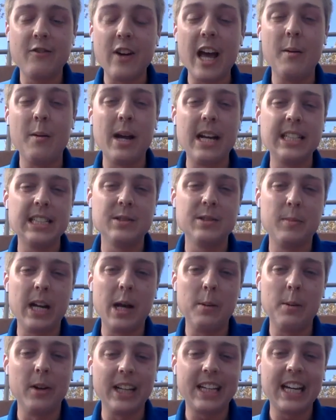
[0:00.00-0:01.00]
fan base has
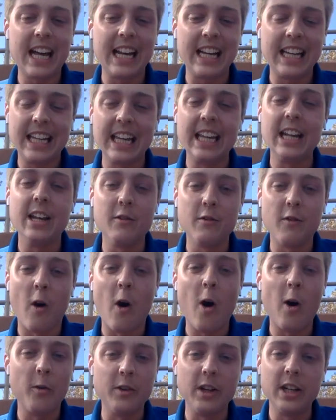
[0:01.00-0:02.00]
been able to kind of get
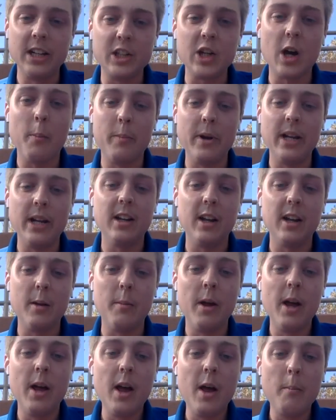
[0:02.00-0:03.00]
involved and jump
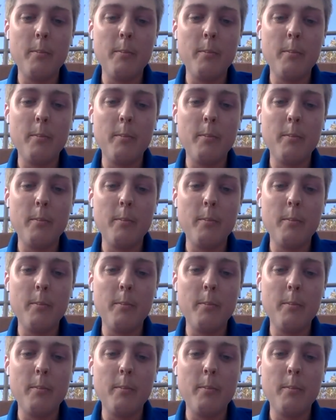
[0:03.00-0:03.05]
into